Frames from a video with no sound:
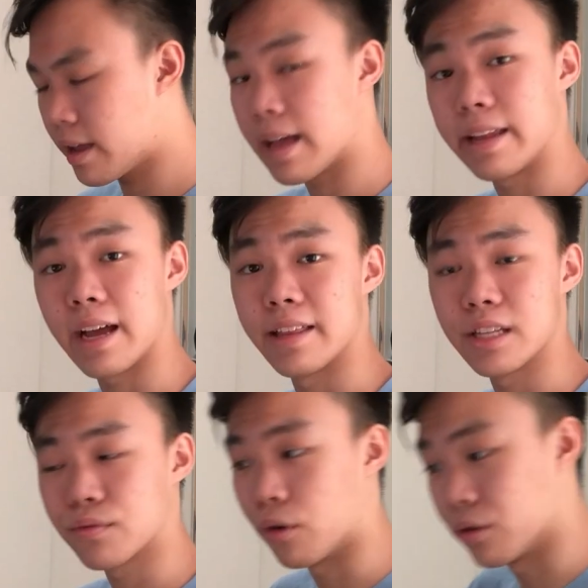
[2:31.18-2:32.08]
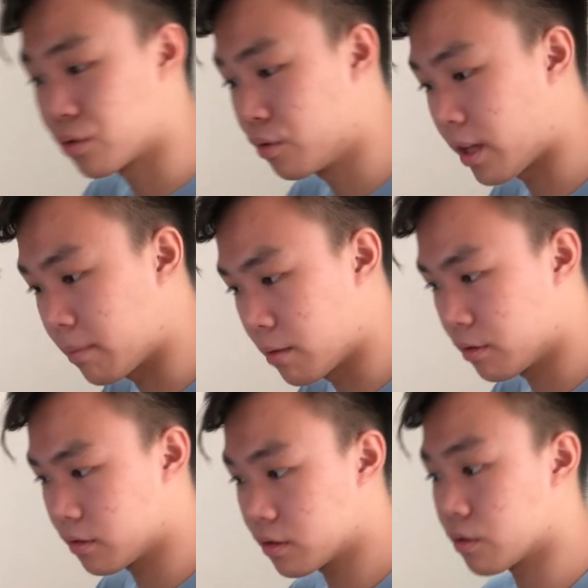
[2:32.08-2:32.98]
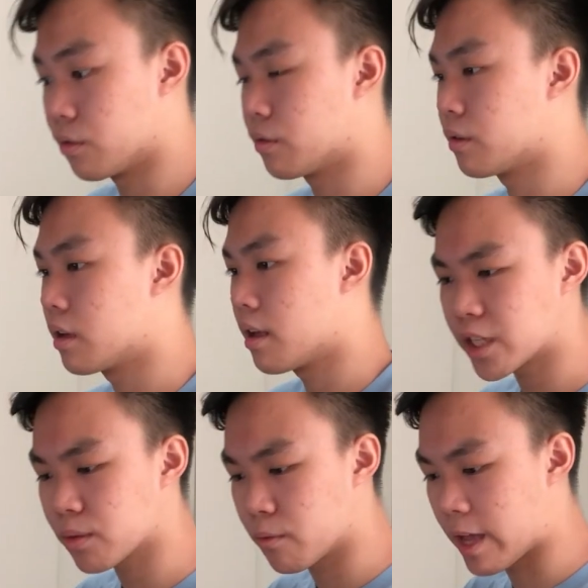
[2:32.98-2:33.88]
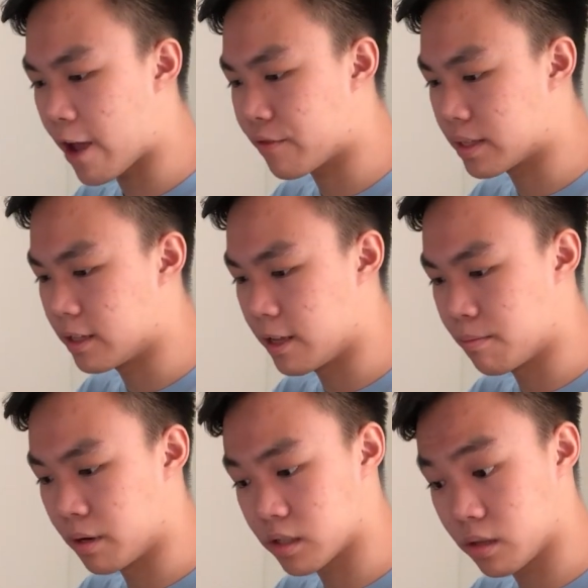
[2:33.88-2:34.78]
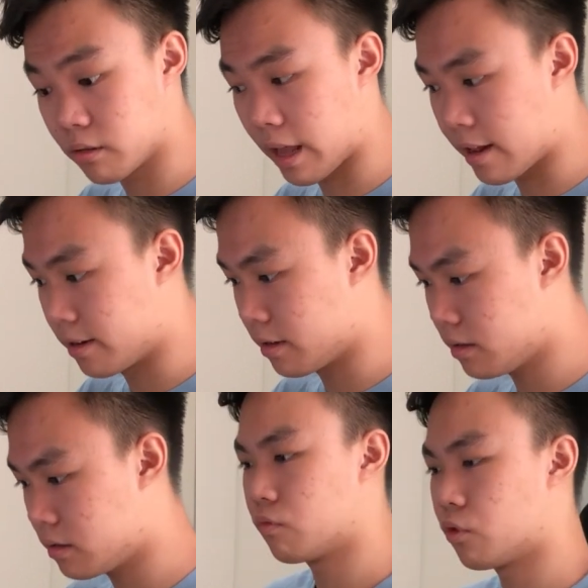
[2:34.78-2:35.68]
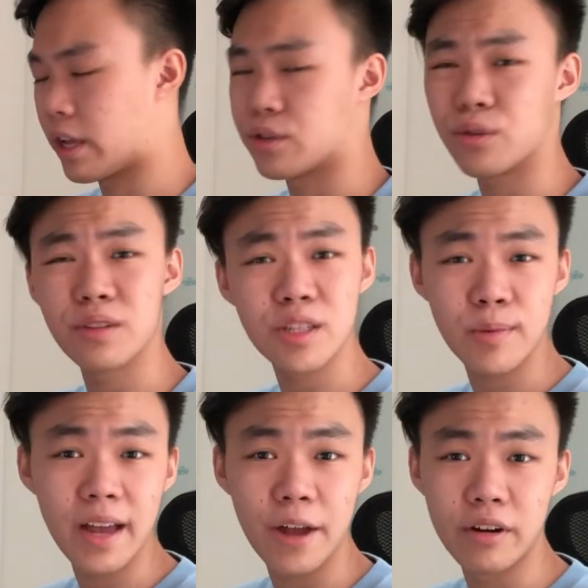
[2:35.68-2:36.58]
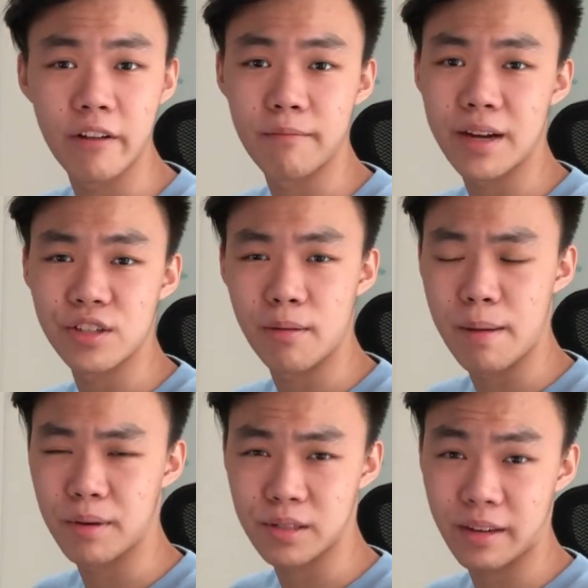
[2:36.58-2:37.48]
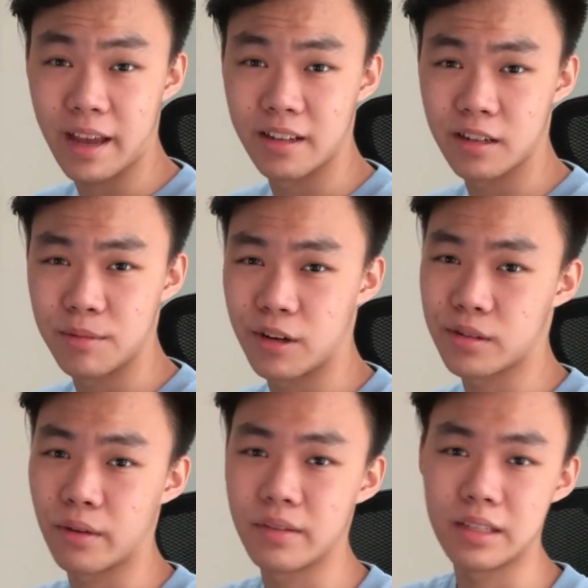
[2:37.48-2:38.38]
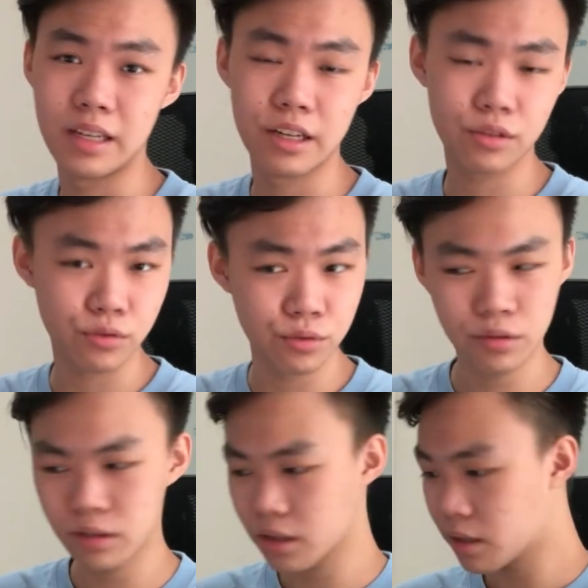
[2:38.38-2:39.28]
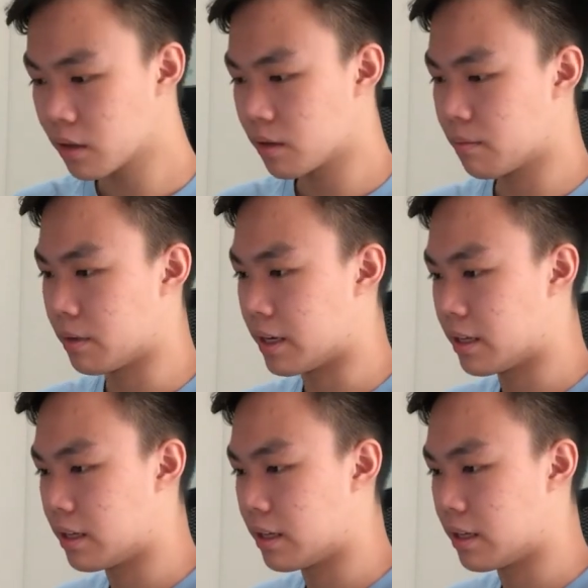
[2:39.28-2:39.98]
And yeah, that's for school timetable. So next what we have is the personal calendar. Okay, so this week I don't have much on my personal calendar because obviously there's school. But